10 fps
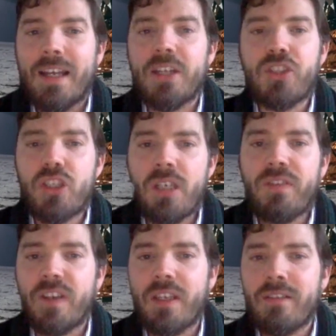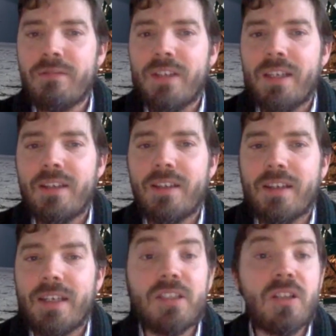achieving
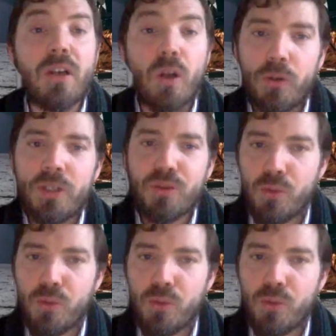its glorious